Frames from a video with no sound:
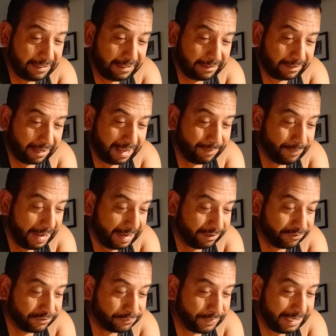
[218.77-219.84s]

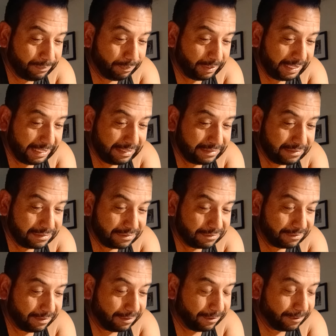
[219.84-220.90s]
Linebackers make plays.
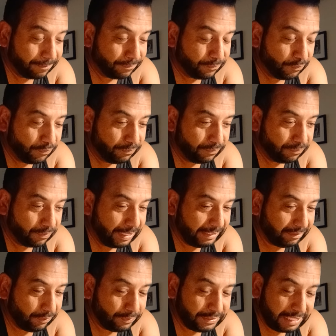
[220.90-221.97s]
Ray
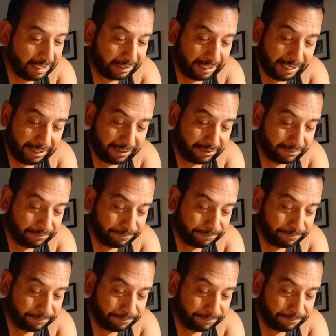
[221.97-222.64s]
Luatele